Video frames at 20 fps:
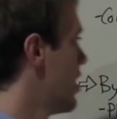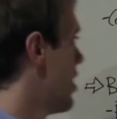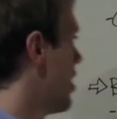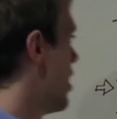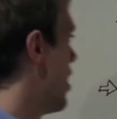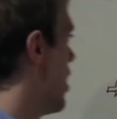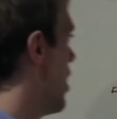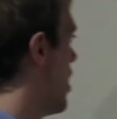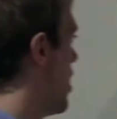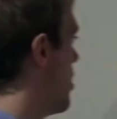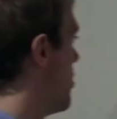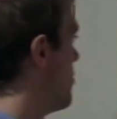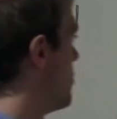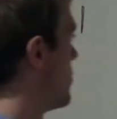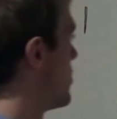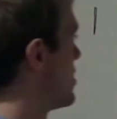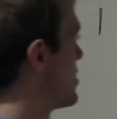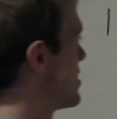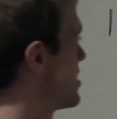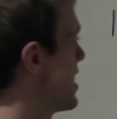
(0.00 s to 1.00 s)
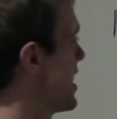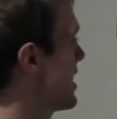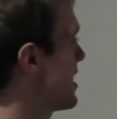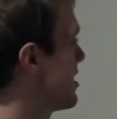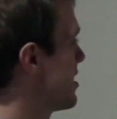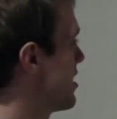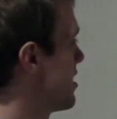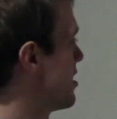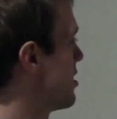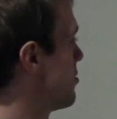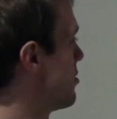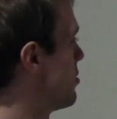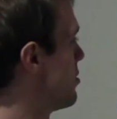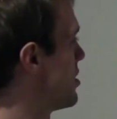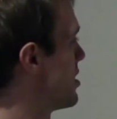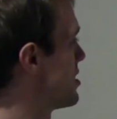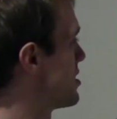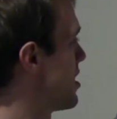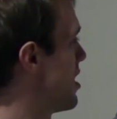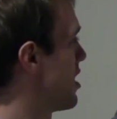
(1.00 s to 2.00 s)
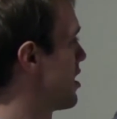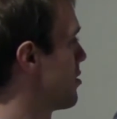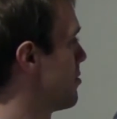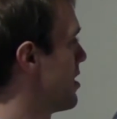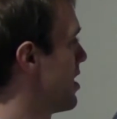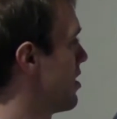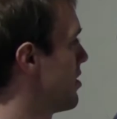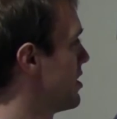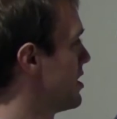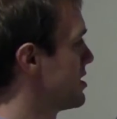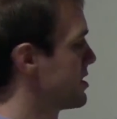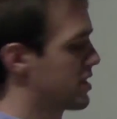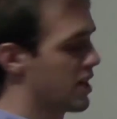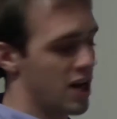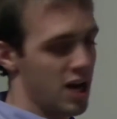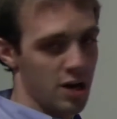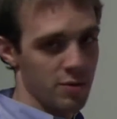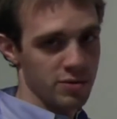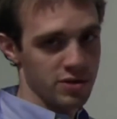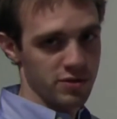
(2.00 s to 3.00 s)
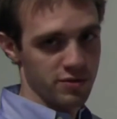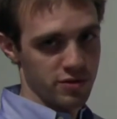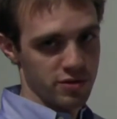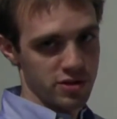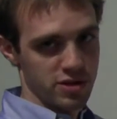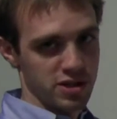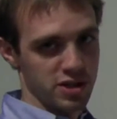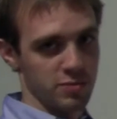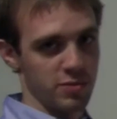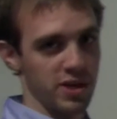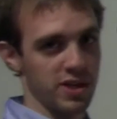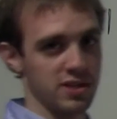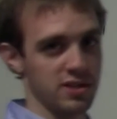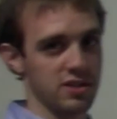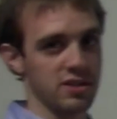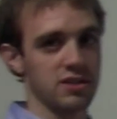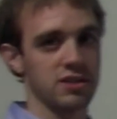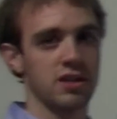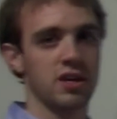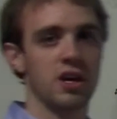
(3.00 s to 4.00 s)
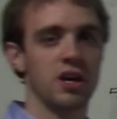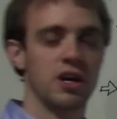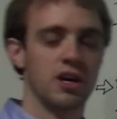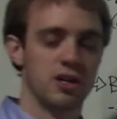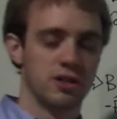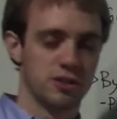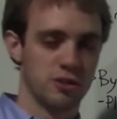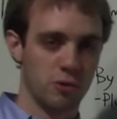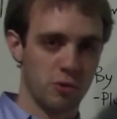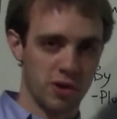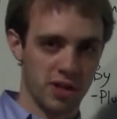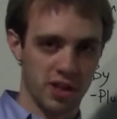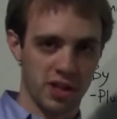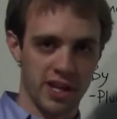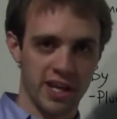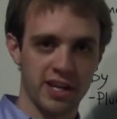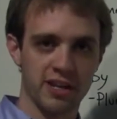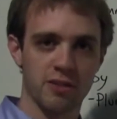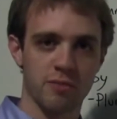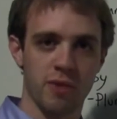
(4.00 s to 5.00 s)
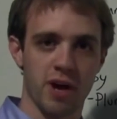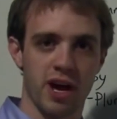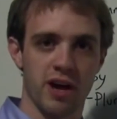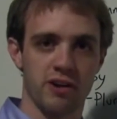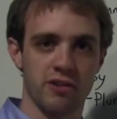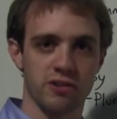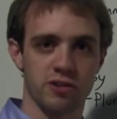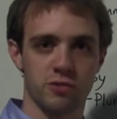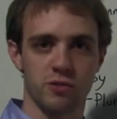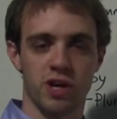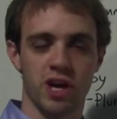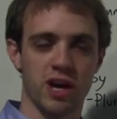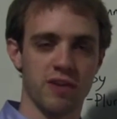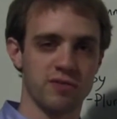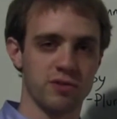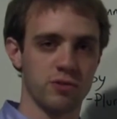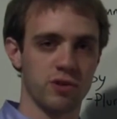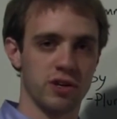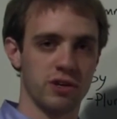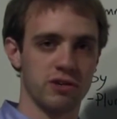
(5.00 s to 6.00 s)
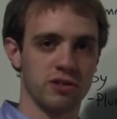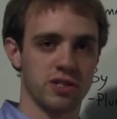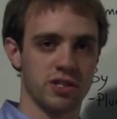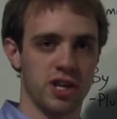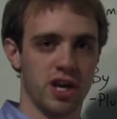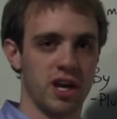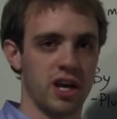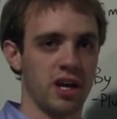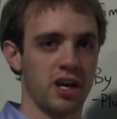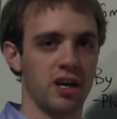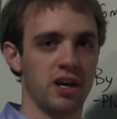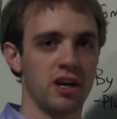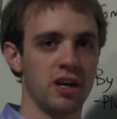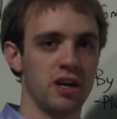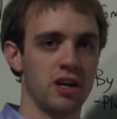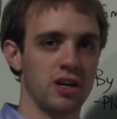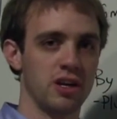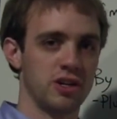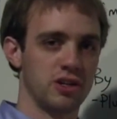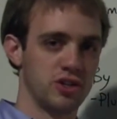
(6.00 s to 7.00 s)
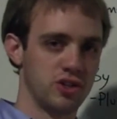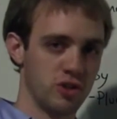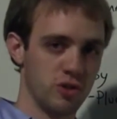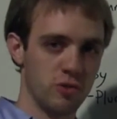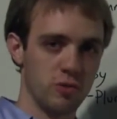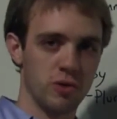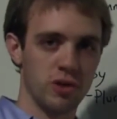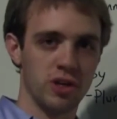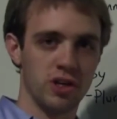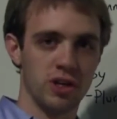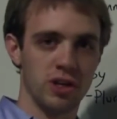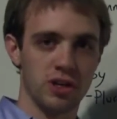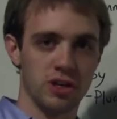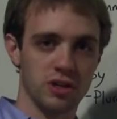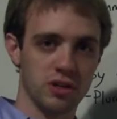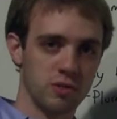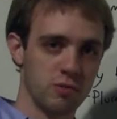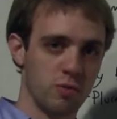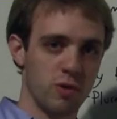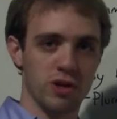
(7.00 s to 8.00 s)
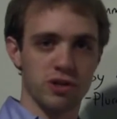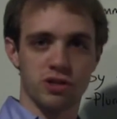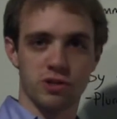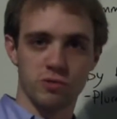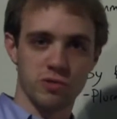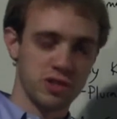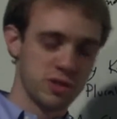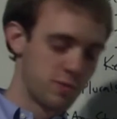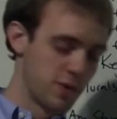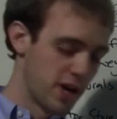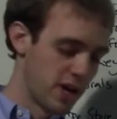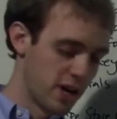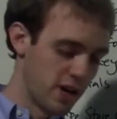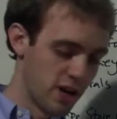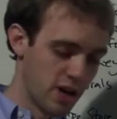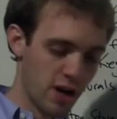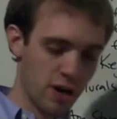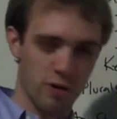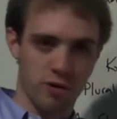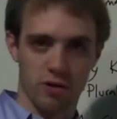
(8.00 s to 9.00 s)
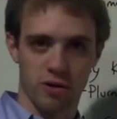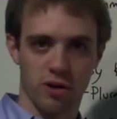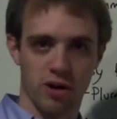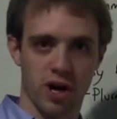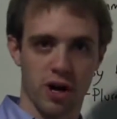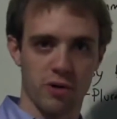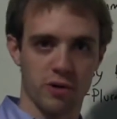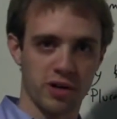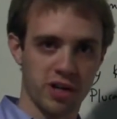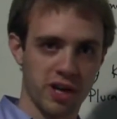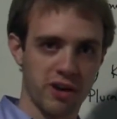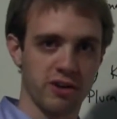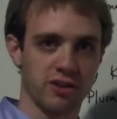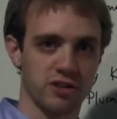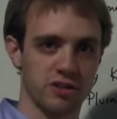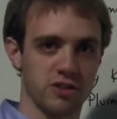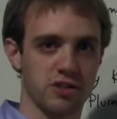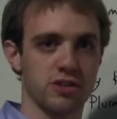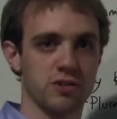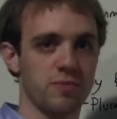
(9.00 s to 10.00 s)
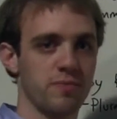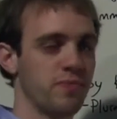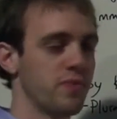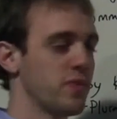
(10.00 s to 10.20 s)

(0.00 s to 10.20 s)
The second thing that we want to talk about is commas versus spaces. So when length matters, we have to understand, where should we spend our characters?